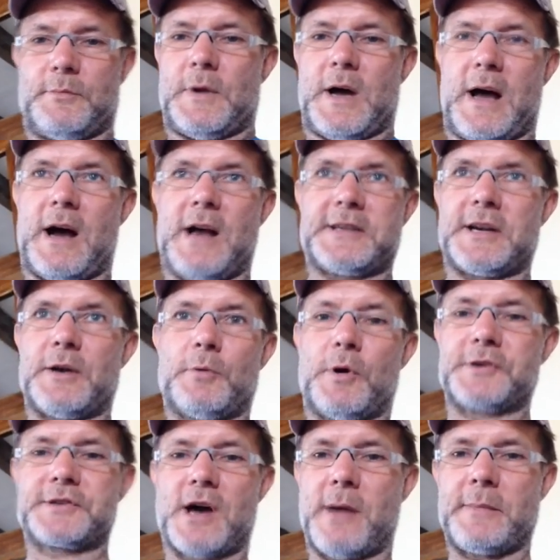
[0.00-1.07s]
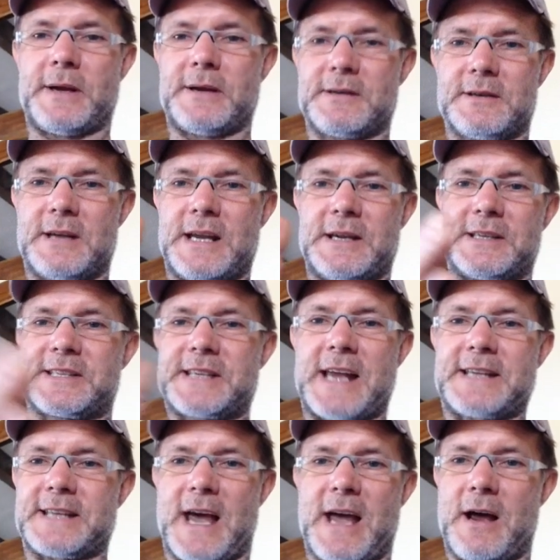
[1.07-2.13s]
I don't know what time it's
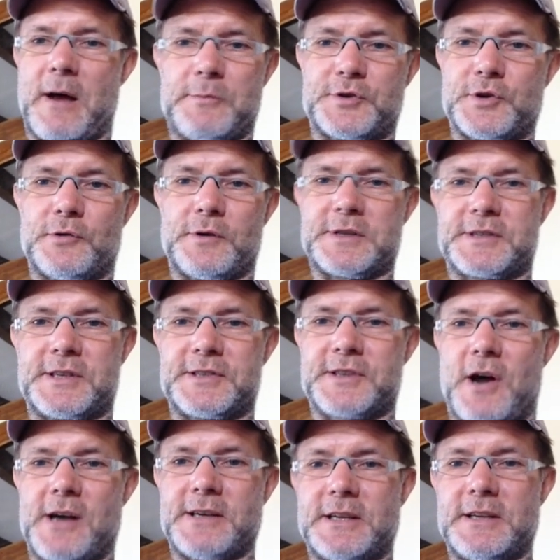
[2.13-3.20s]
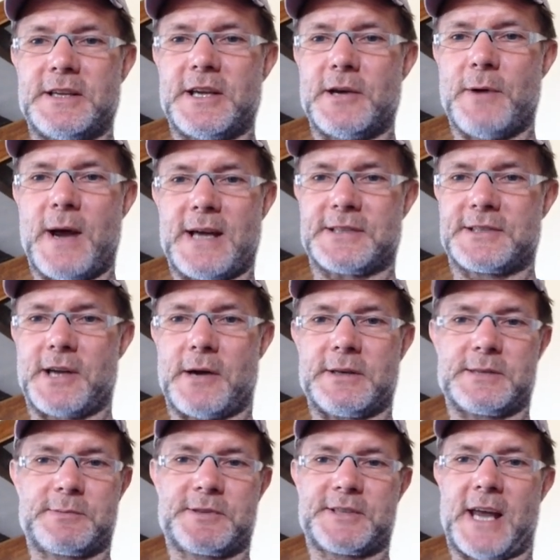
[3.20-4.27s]
set at. I'm sure it's designed in the US, so
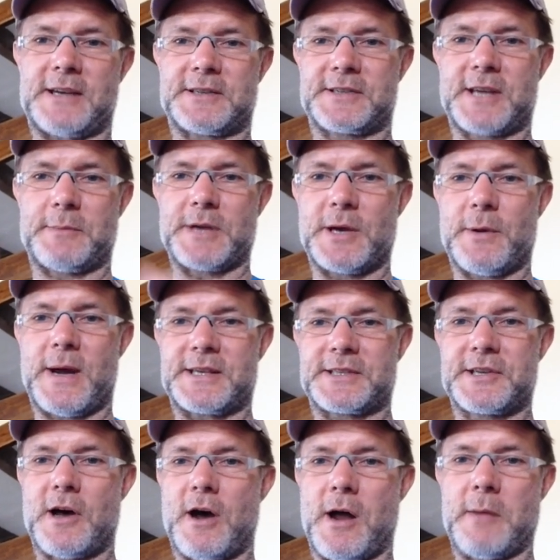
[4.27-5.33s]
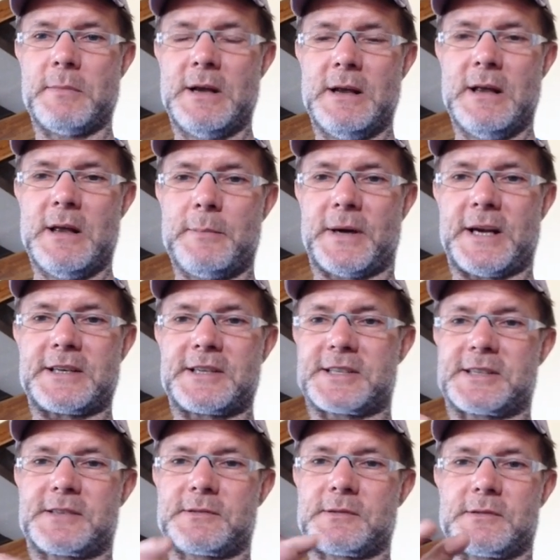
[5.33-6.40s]
it's set at some US time. But it
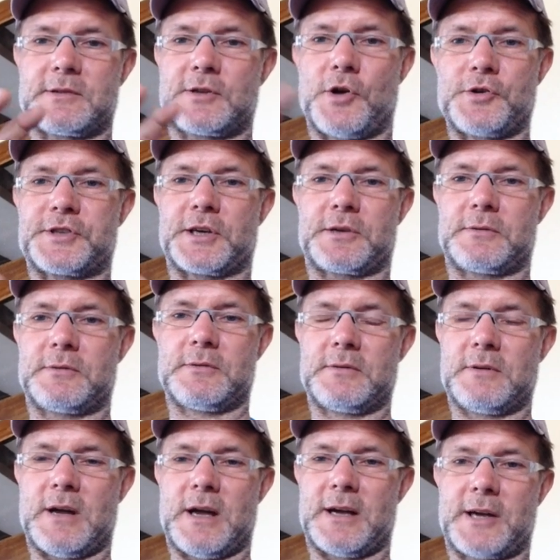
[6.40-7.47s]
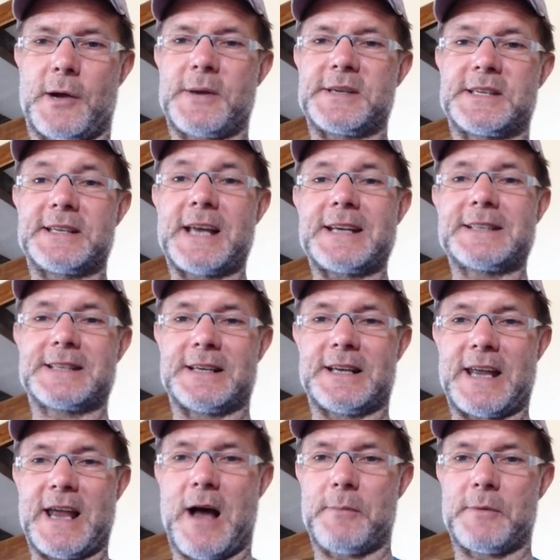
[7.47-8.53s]
just
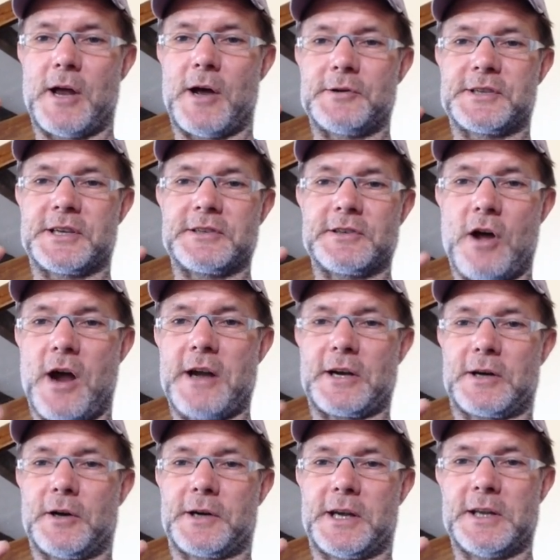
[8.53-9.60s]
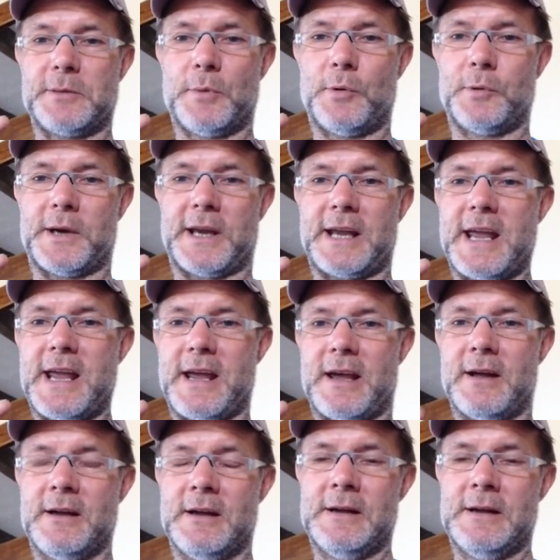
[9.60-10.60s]
coincidentally uploads at 9 o'clock in the morning here.